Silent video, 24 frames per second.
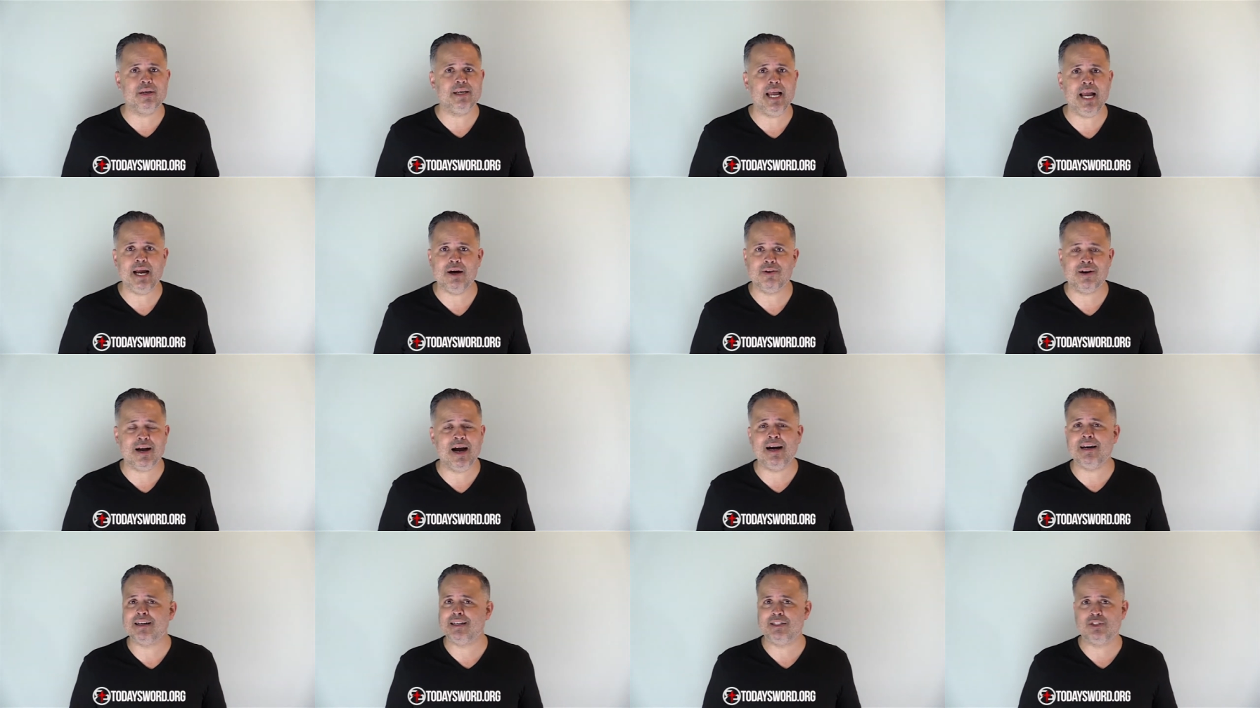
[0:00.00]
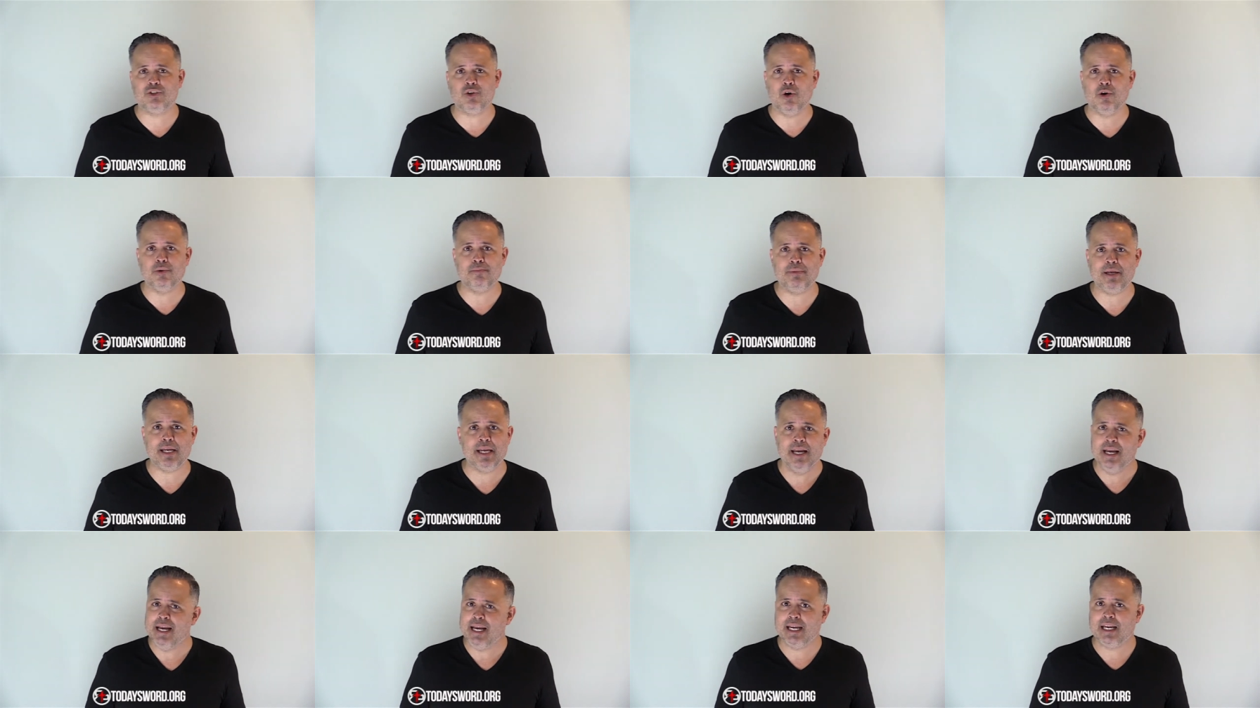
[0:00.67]
Now God is on
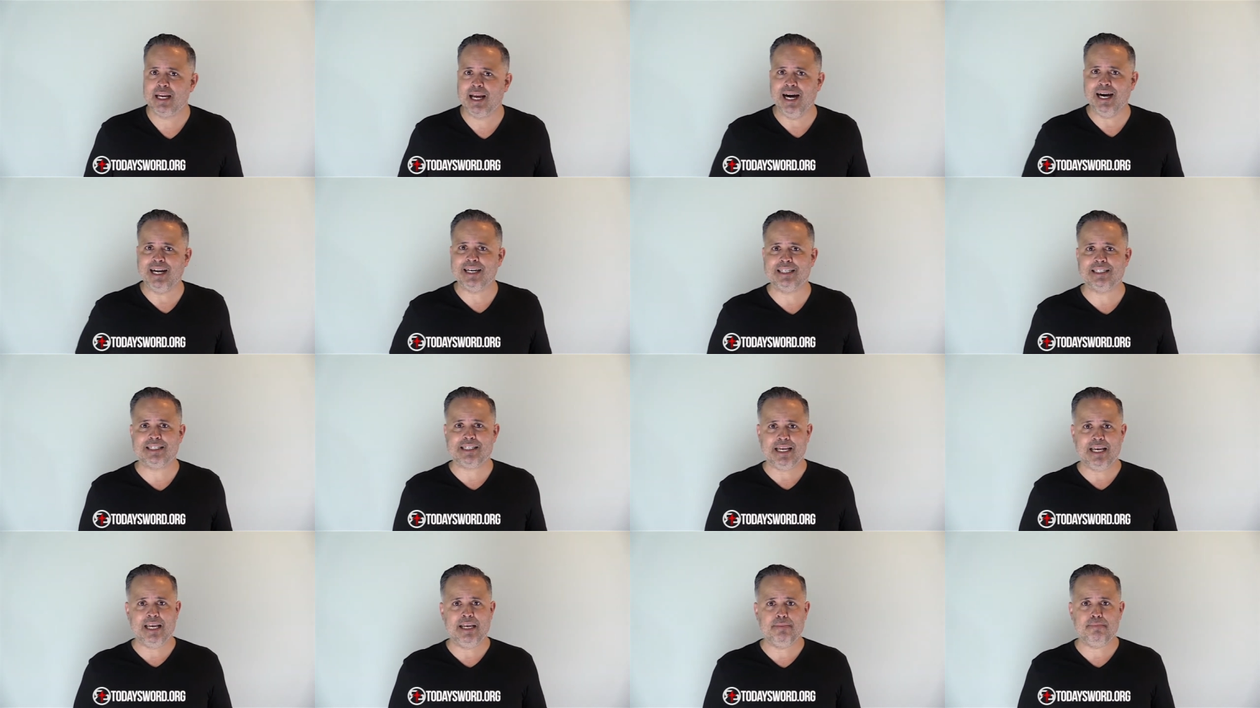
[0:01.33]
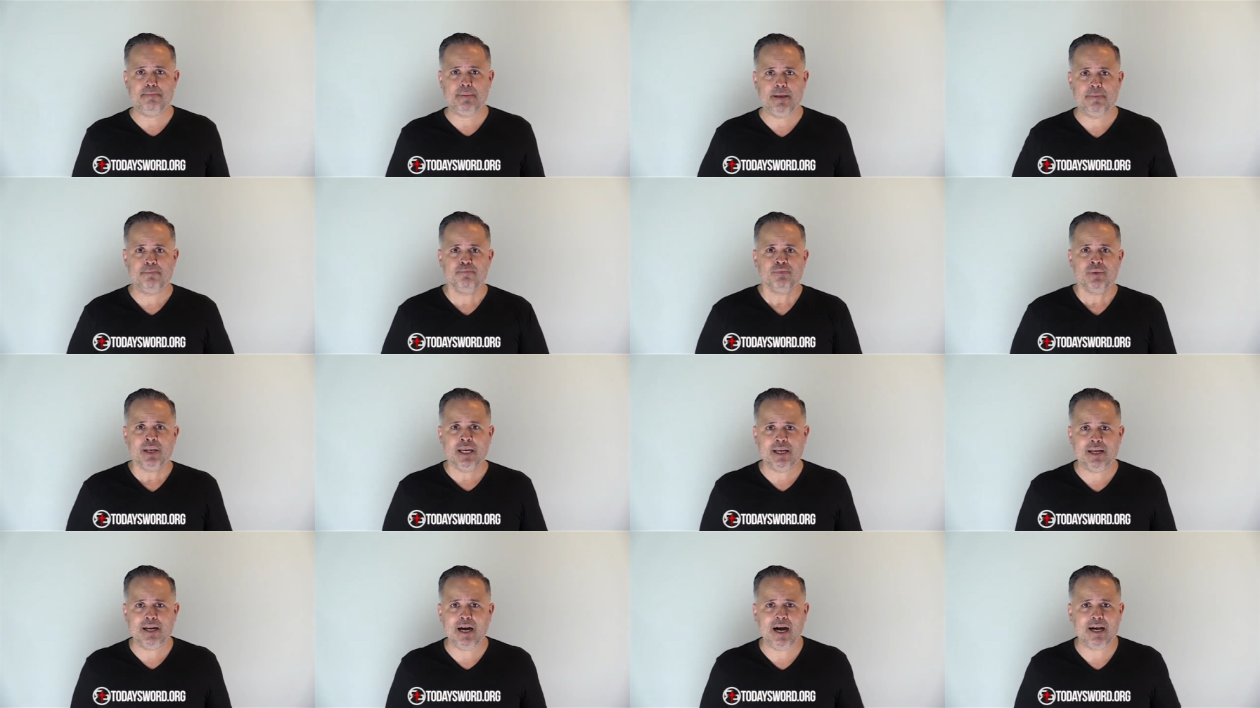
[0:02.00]
me, and God is in me,
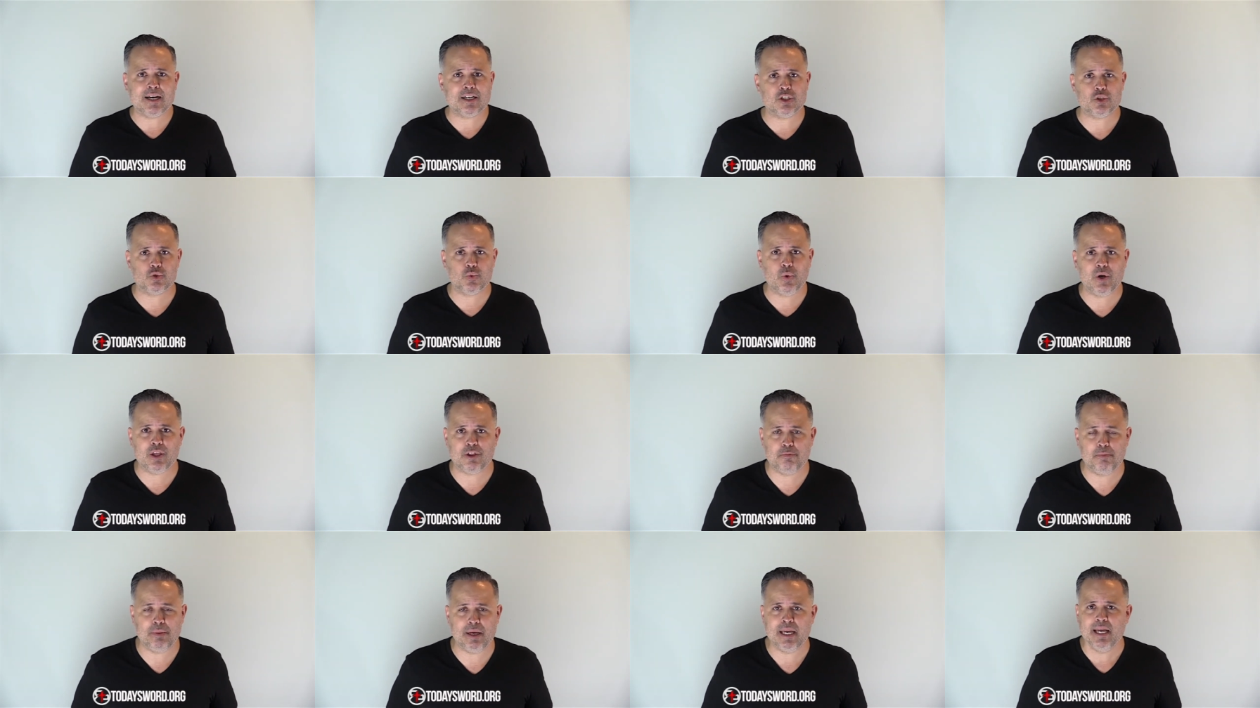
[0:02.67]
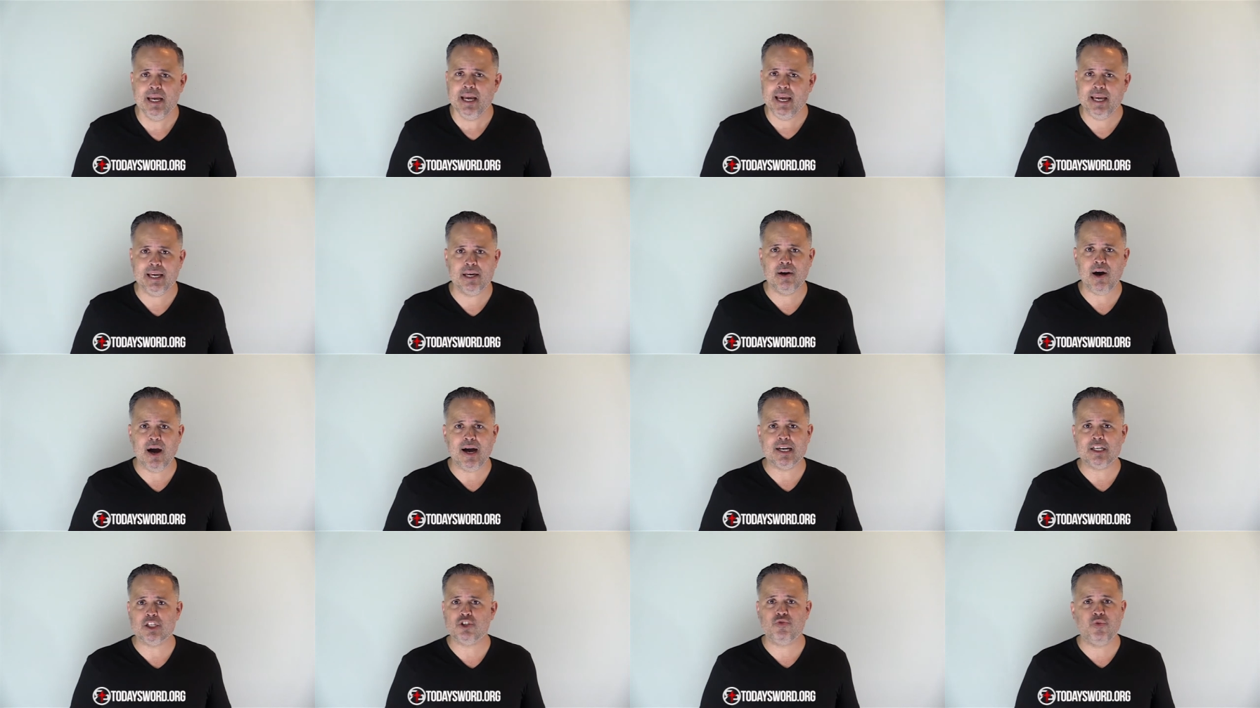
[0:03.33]
and God is with me, and
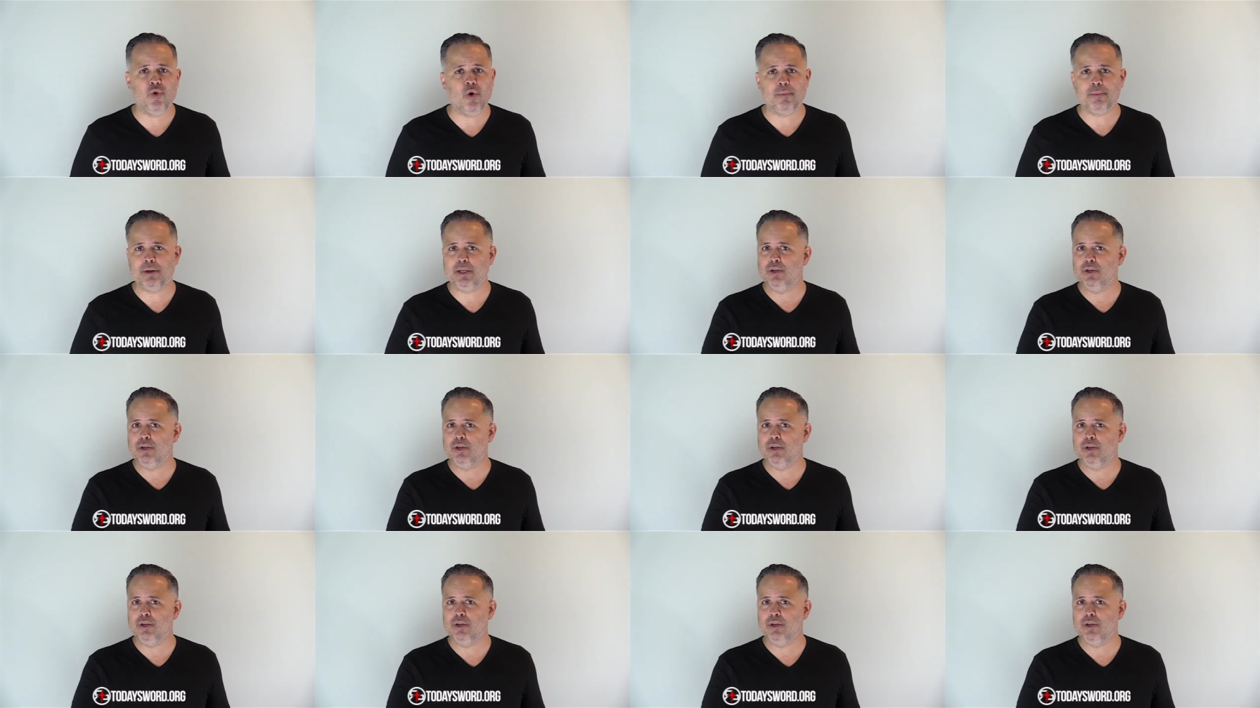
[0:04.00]
God is for me.